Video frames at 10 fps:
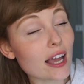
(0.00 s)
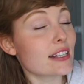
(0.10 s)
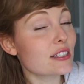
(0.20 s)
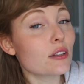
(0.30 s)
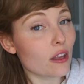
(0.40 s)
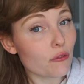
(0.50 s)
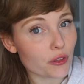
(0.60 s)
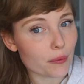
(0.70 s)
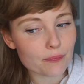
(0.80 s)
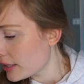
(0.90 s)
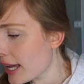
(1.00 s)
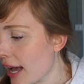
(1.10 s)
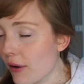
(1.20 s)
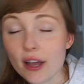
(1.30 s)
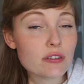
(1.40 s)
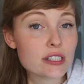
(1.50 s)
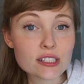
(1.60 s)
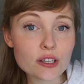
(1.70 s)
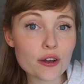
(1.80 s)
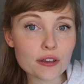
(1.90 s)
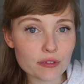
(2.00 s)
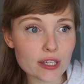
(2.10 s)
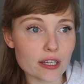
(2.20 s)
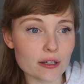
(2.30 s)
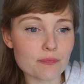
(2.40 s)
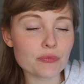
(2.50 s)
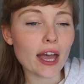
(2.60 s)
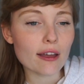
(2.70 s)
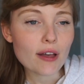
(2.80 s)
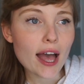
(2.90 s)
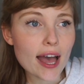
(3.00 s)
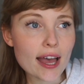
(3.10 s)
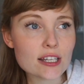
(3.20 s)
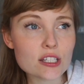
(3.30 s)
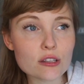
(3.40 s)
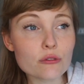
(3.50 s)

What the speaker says: I still love them. Now ever since going vegan, I've had the